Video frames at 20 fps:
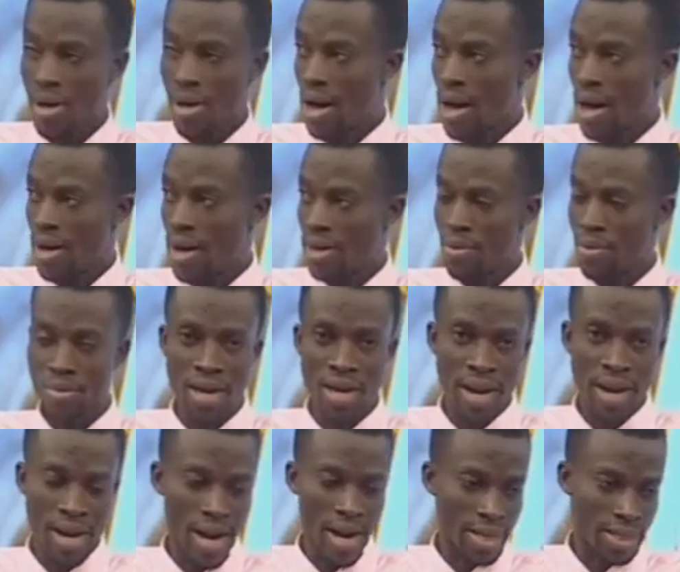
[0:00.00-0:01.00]
There be
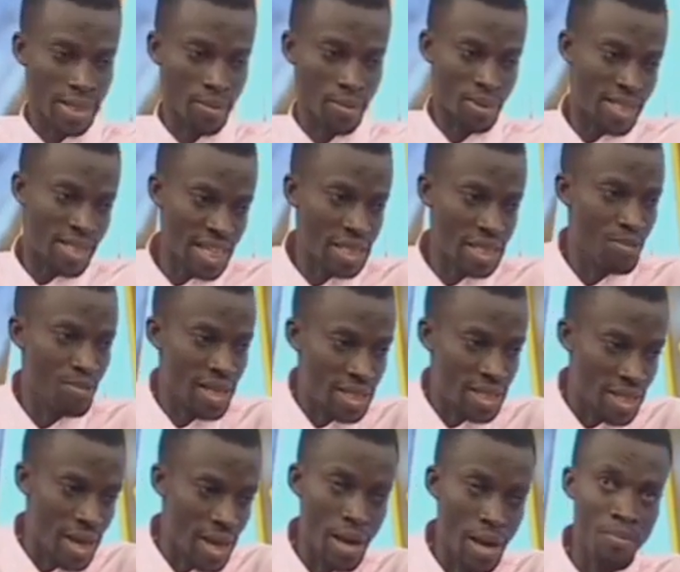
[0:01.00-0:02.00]
a some statement
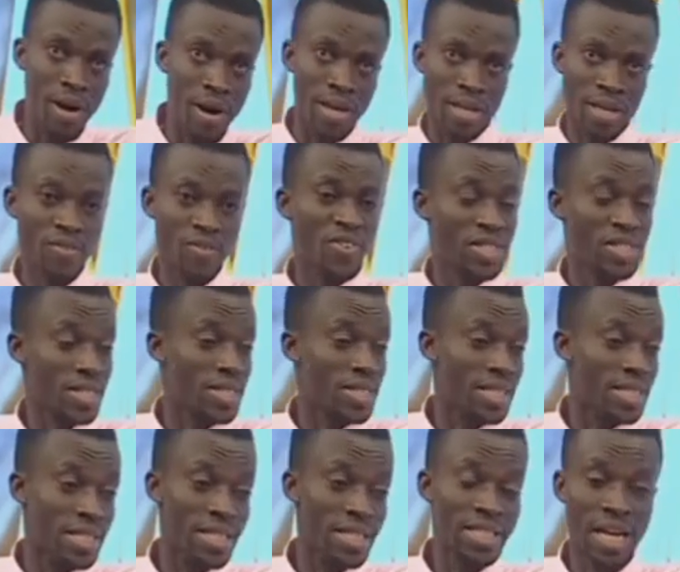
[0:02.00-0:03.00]
here, but if it is
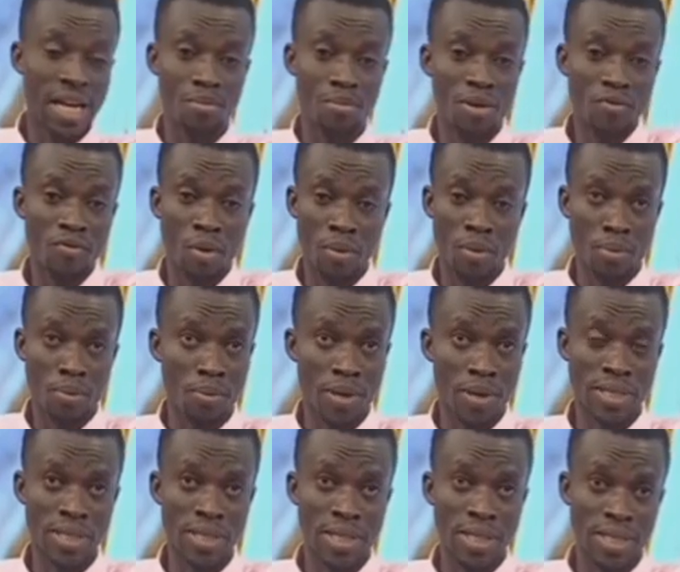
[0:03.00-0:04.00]
indeed coming from the
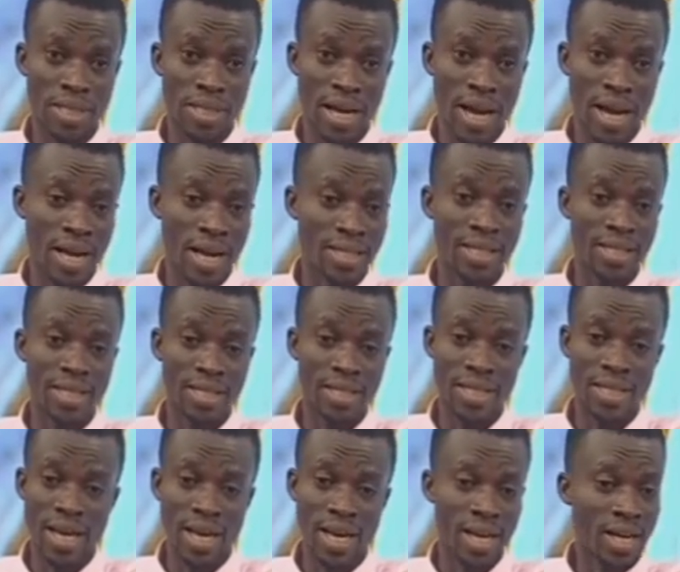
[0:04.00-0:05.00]
president, I think
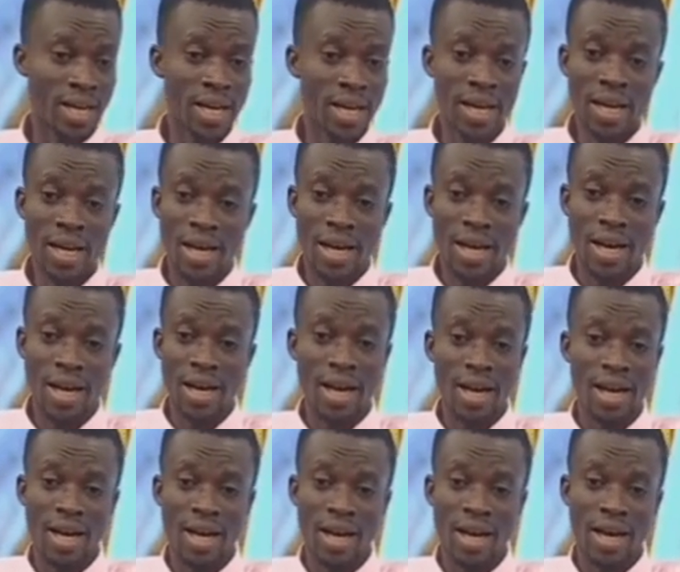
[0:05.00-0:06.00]
say
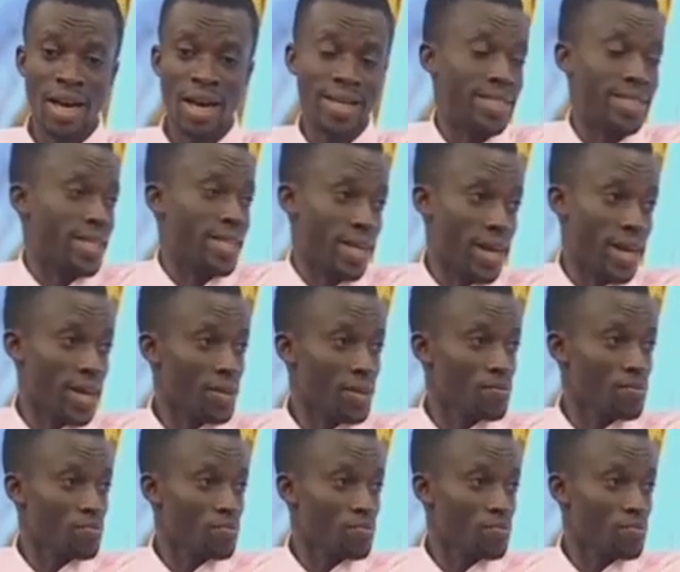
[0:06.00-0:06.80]
a chair